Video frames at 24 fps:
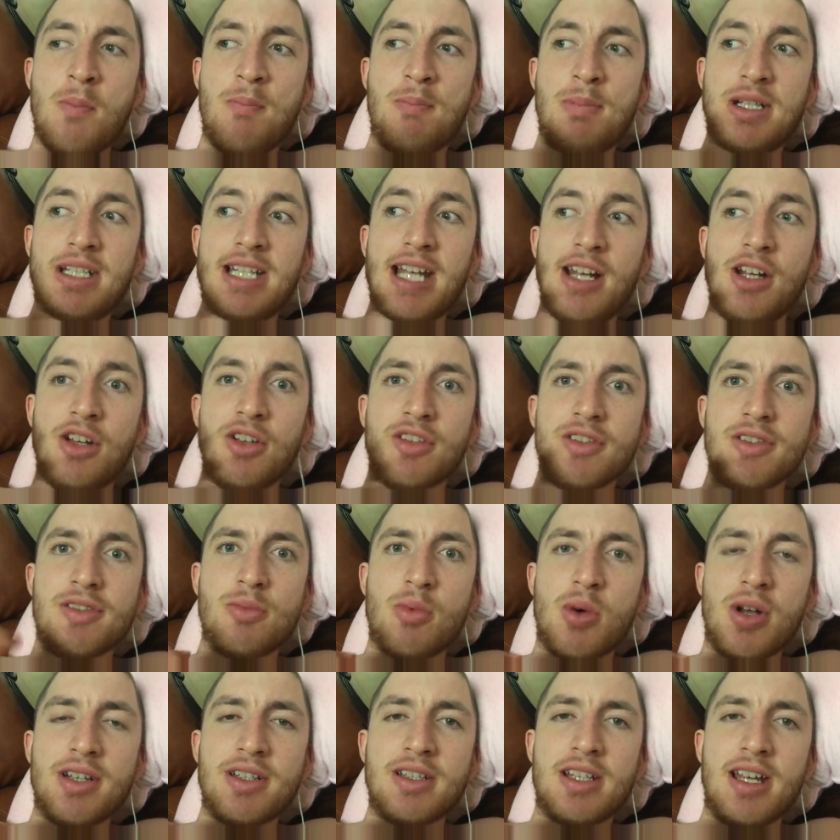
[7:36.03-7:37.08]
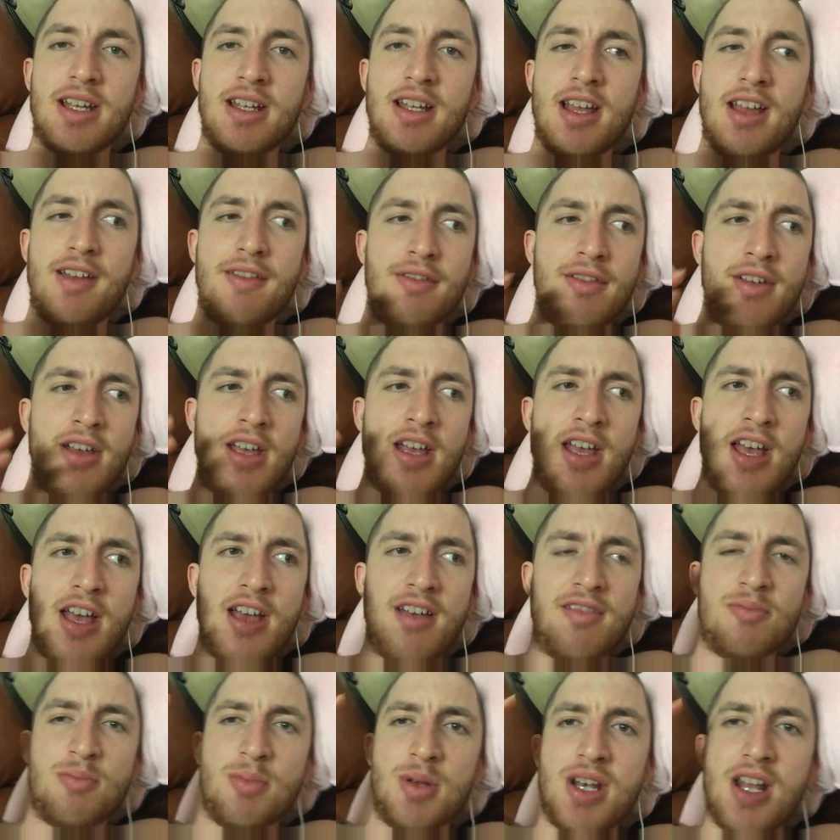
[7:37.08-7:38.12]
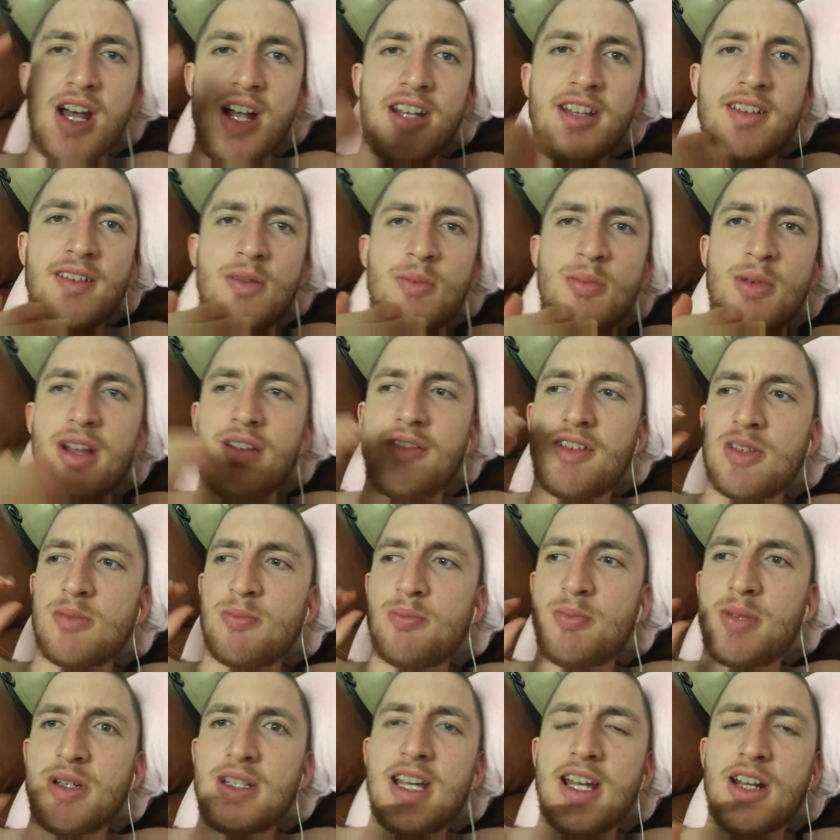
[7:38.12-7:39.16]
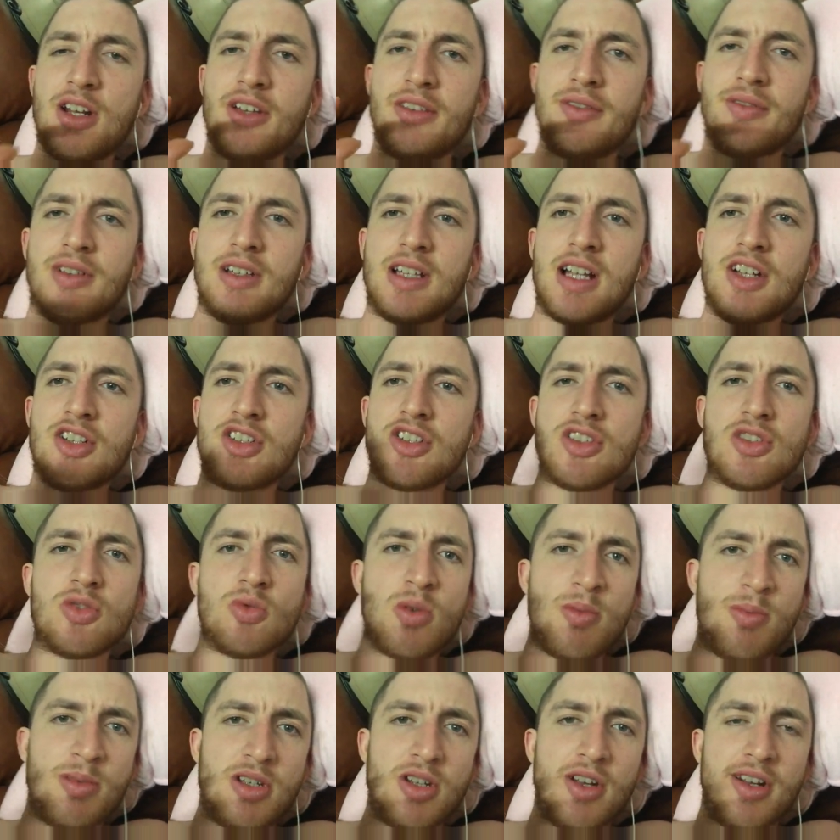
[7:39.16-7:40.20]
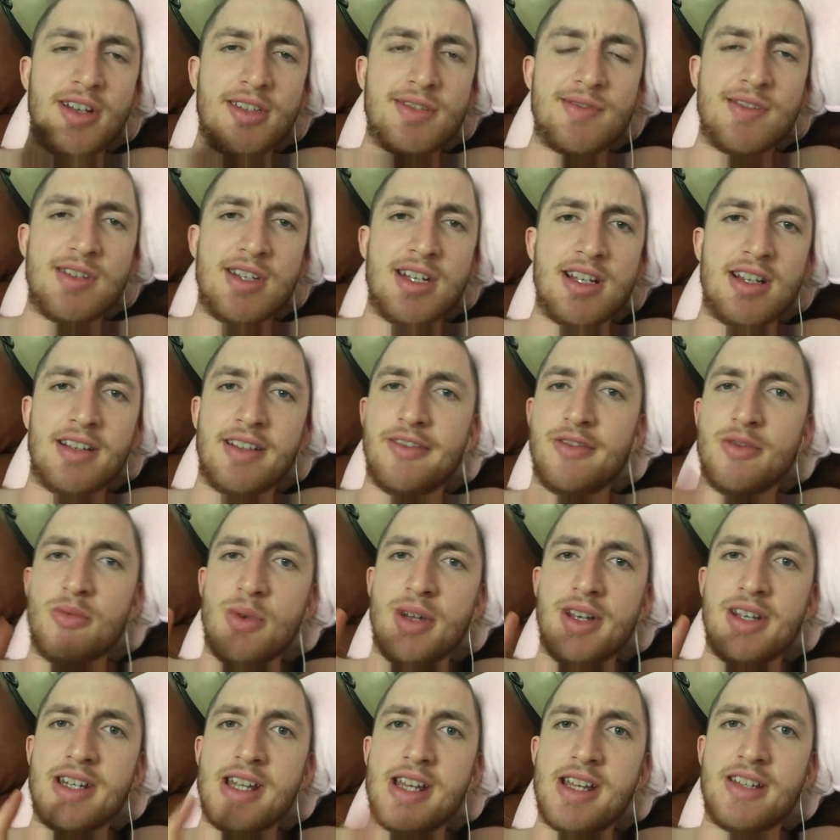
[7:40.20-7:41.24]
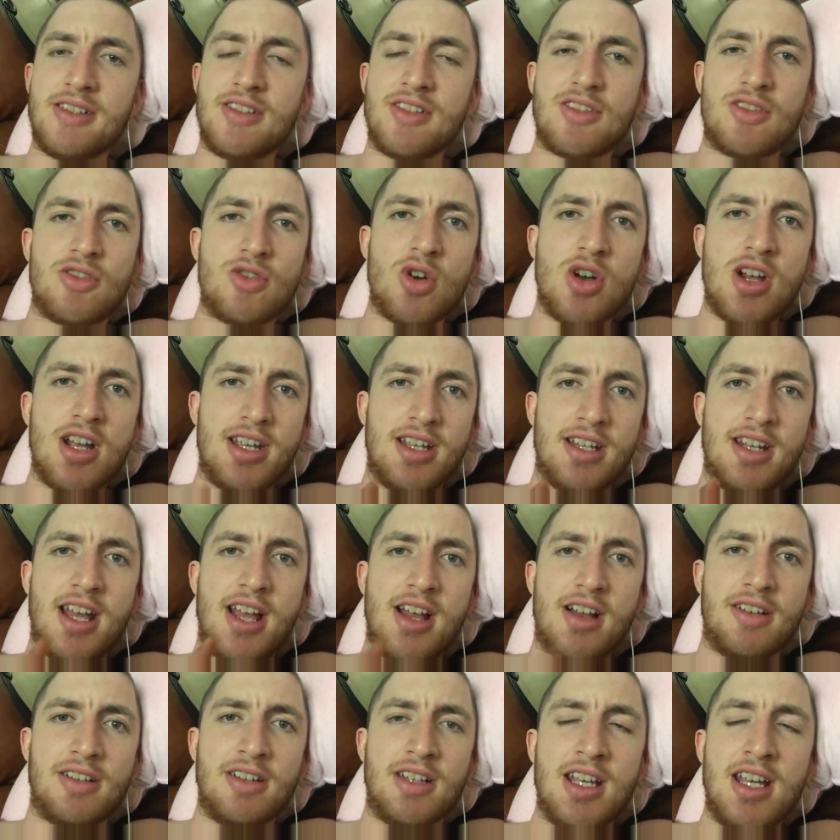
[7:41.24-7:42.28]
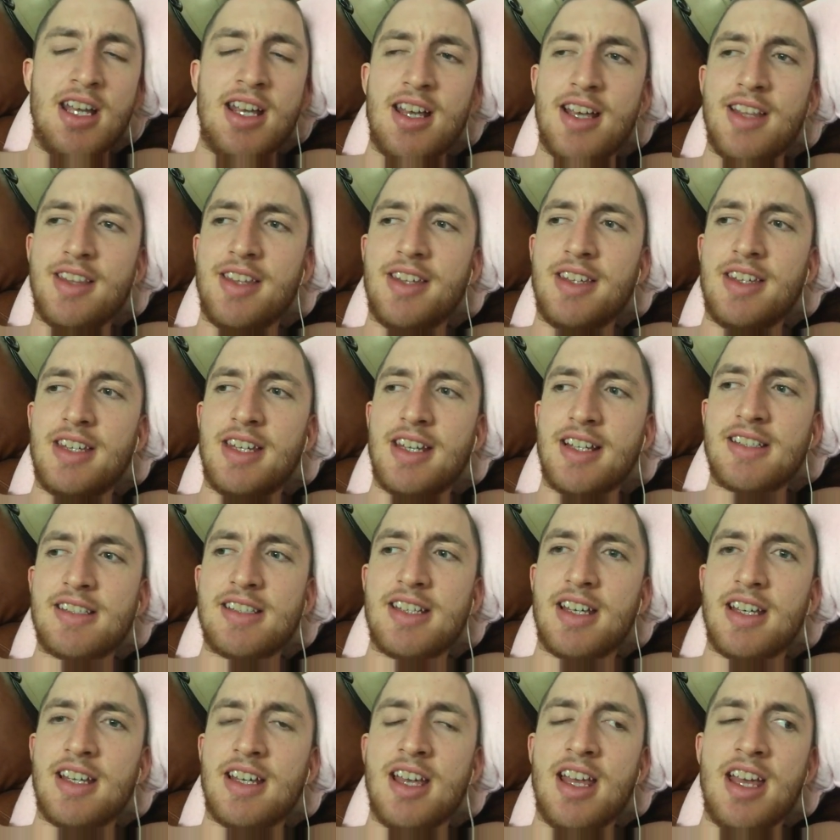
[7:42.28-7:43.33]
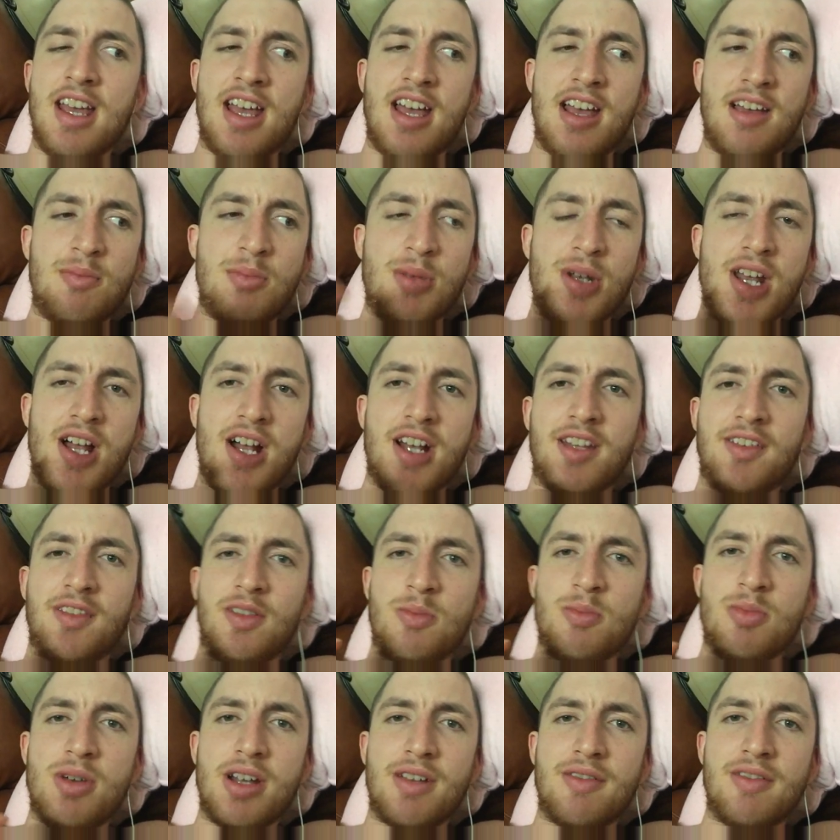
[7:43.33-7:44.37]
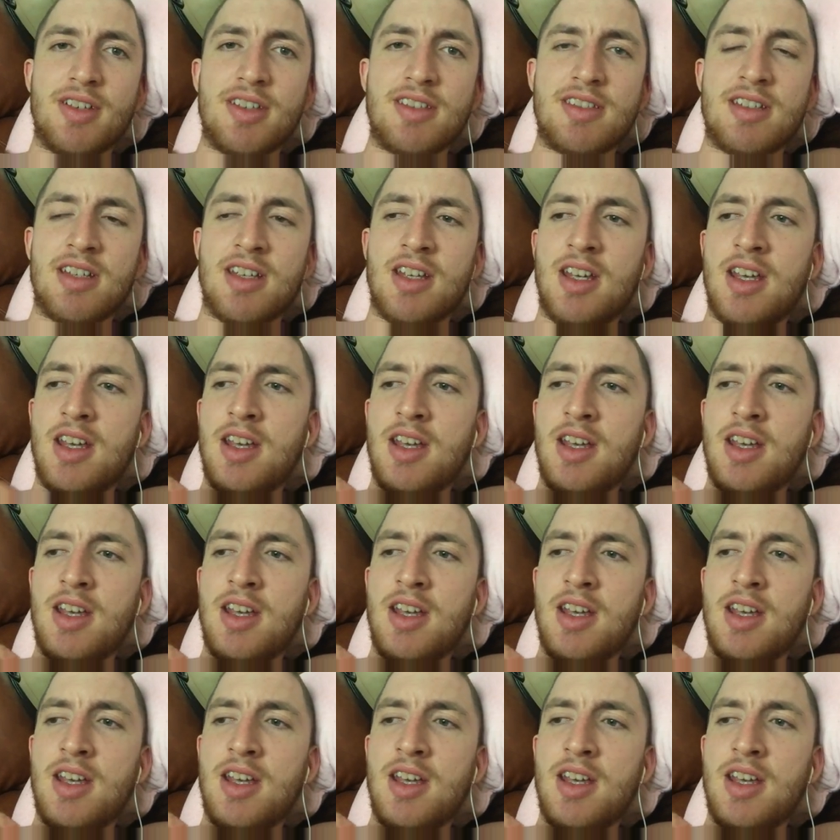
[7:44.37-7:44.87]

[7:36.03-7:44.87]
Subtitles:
Potatoes one day. Have bananas for breakfast, potatoes for lunch, and sweet potatoes for dinner for one day. Just try it out. And then the next day, have bananas for breakfast,